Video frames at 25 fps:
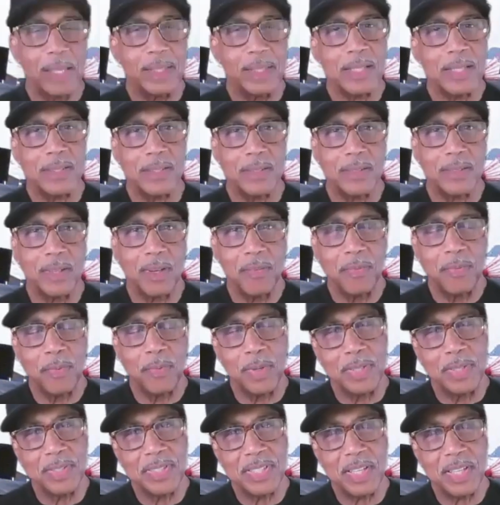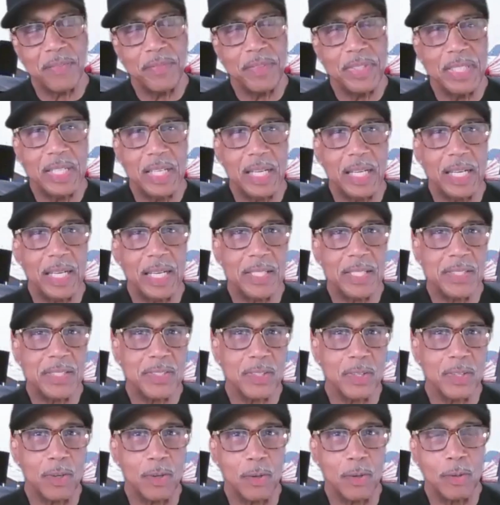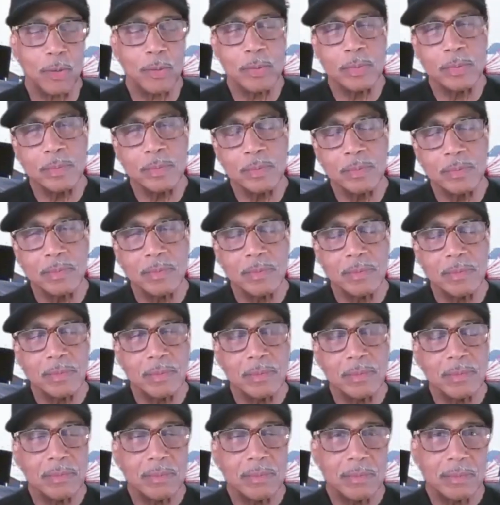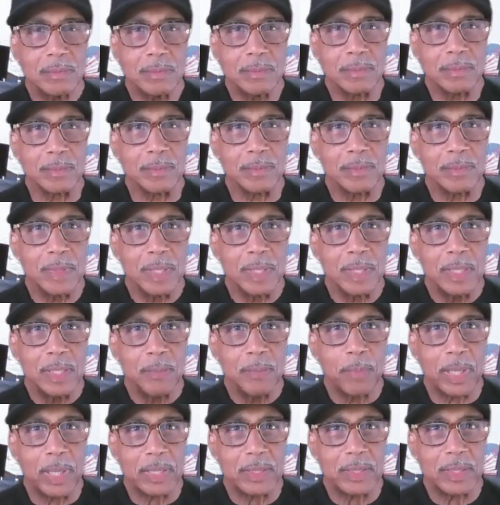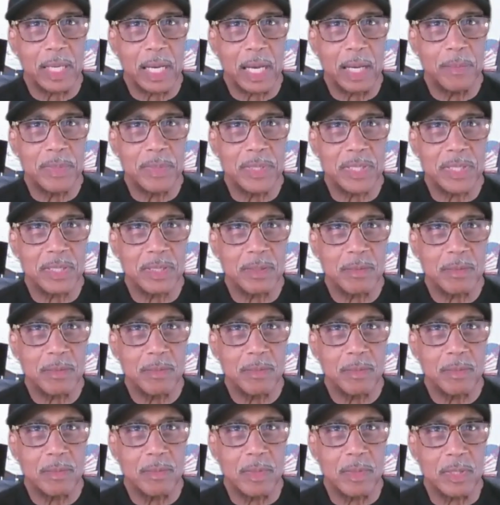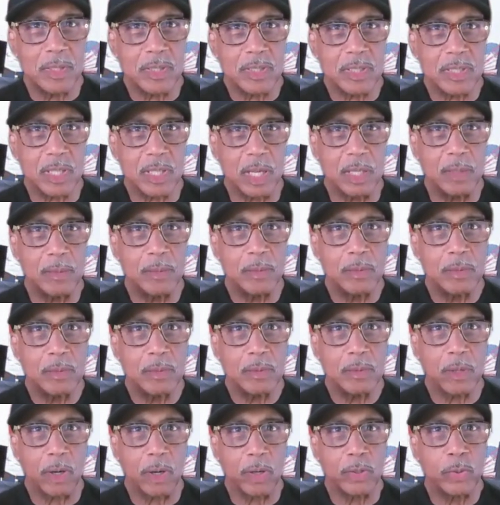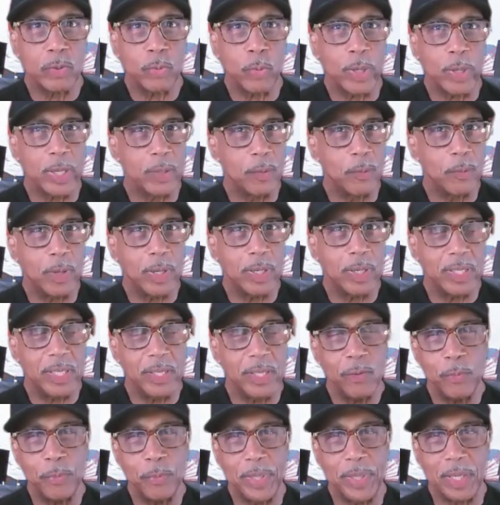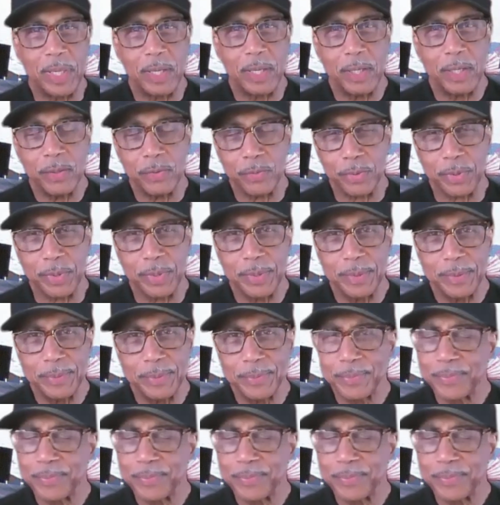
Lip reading: that's a tough one. He's 79. So, by the time the son turned 21, he would be 100.